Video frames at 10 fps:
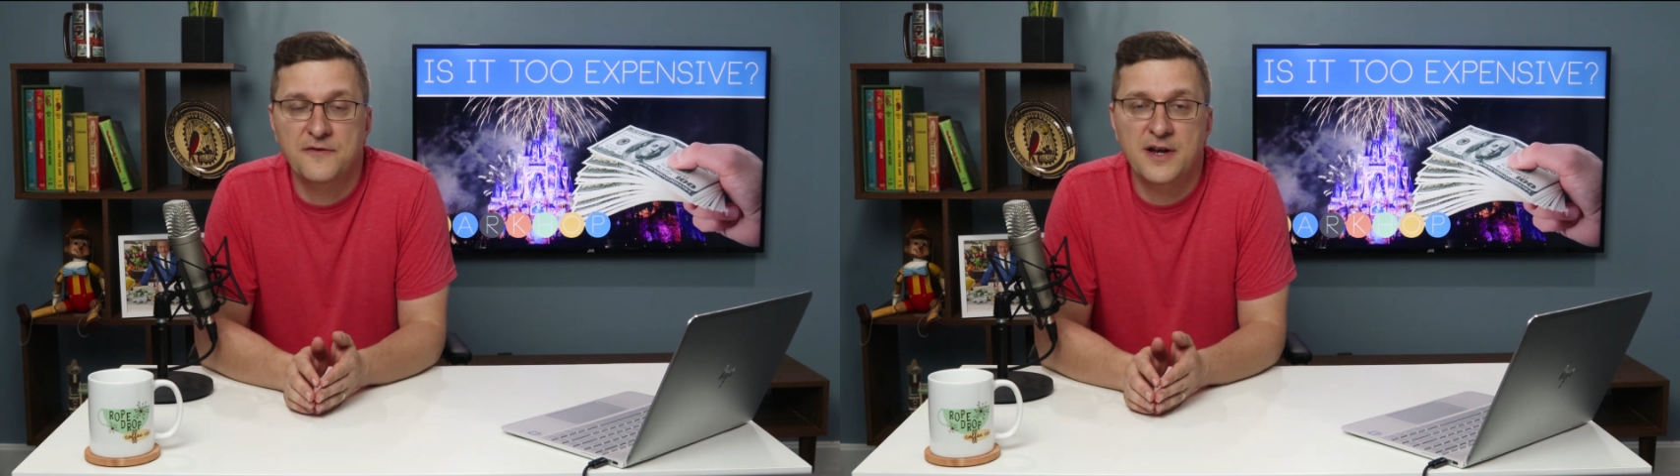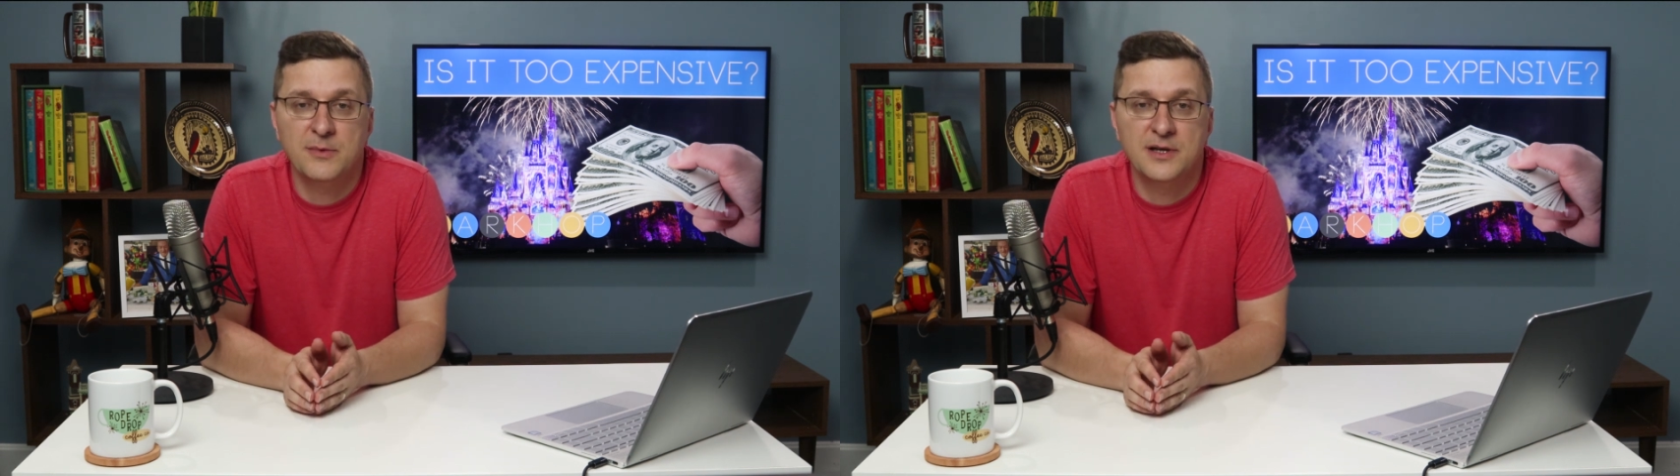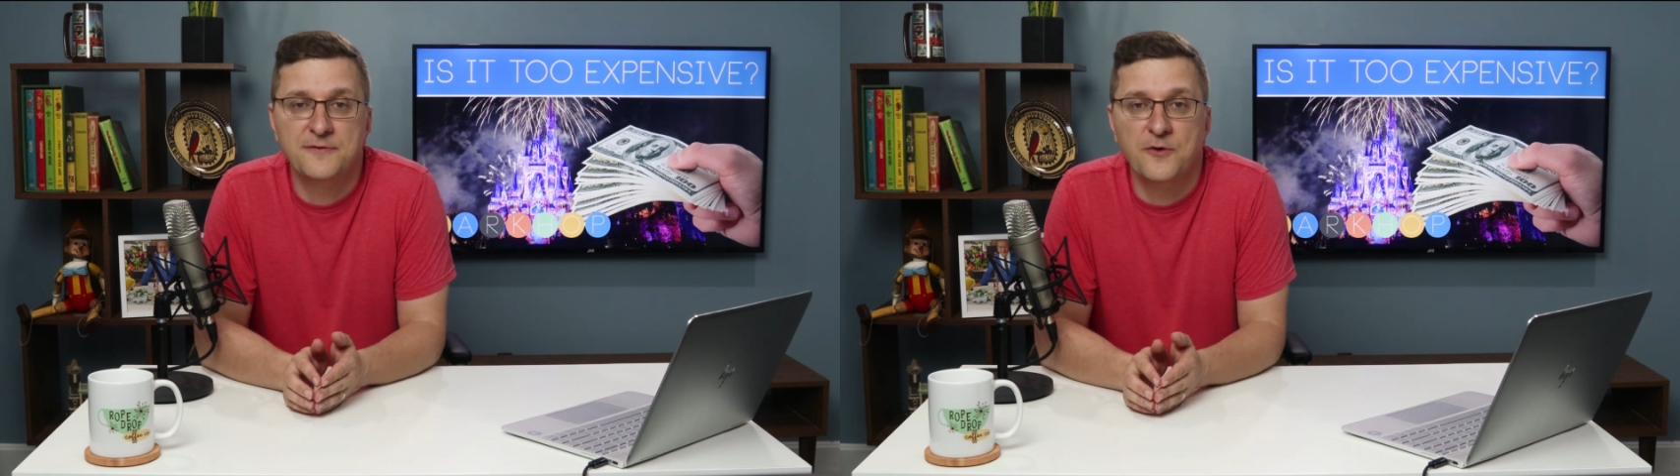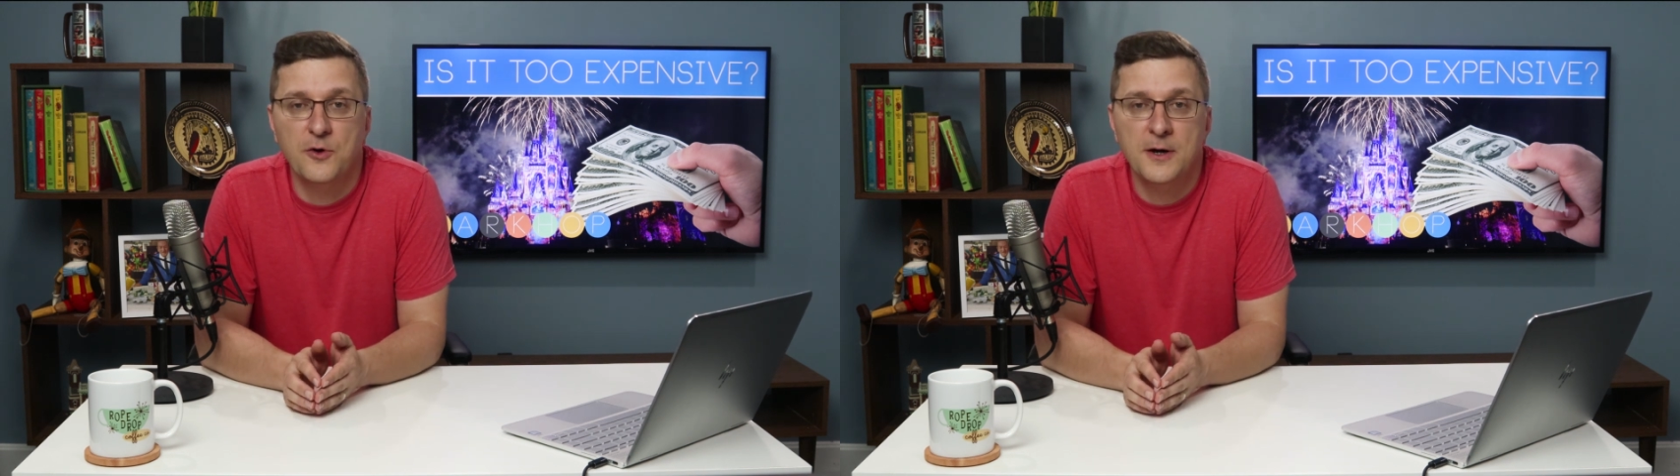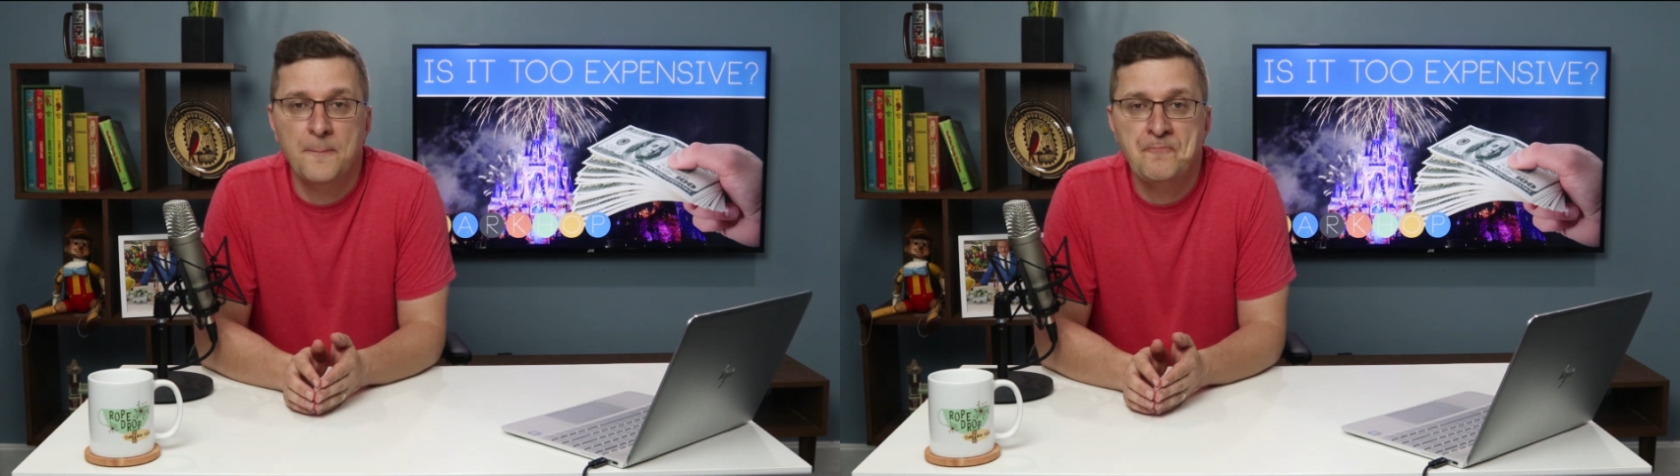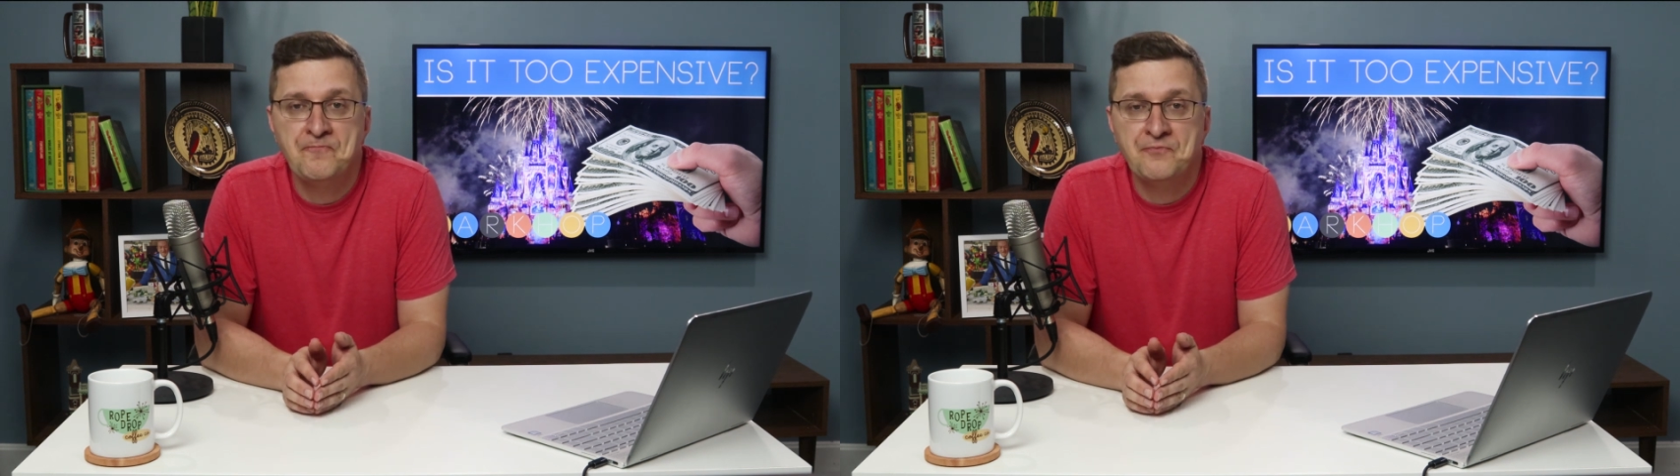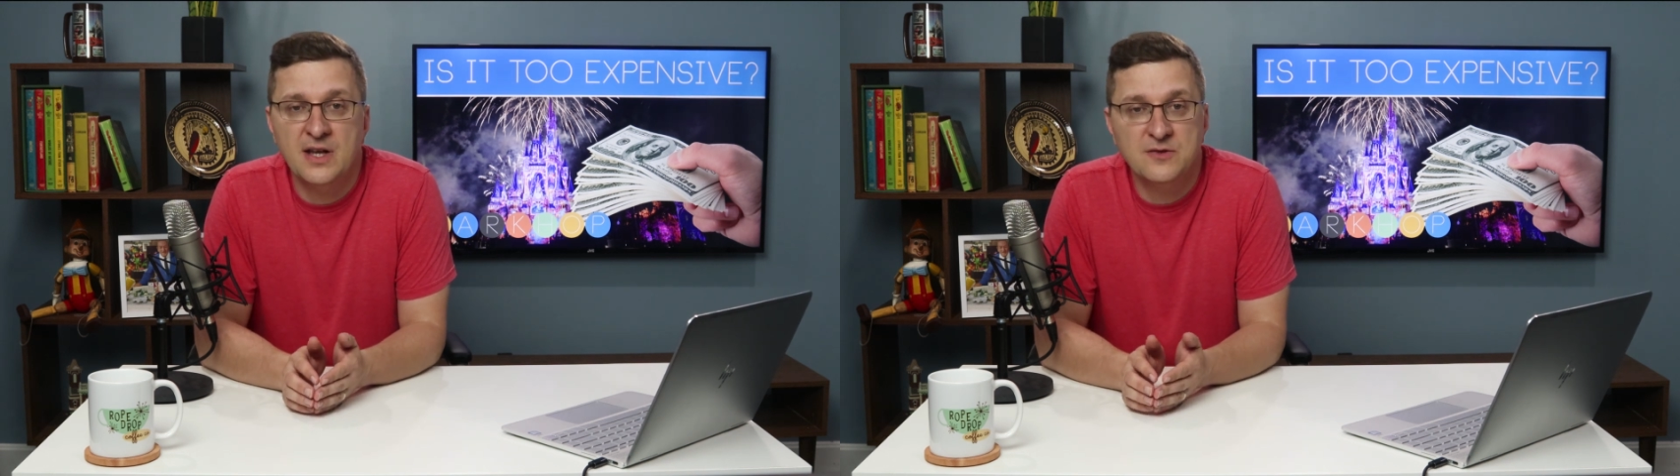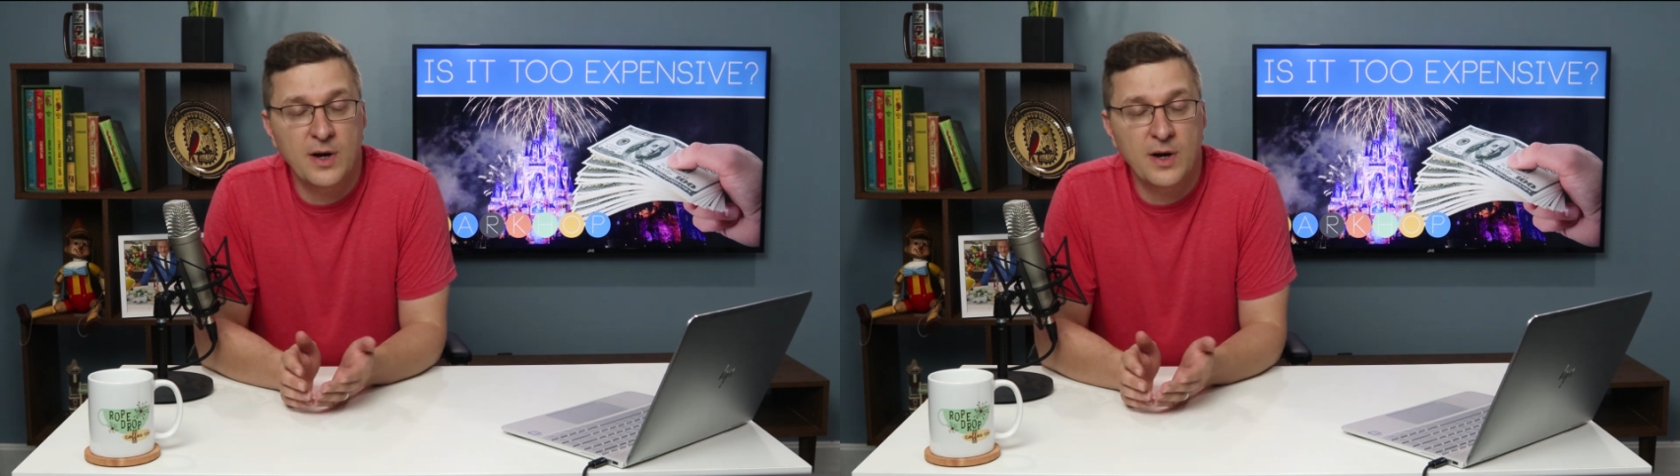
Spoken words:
a family of 4, as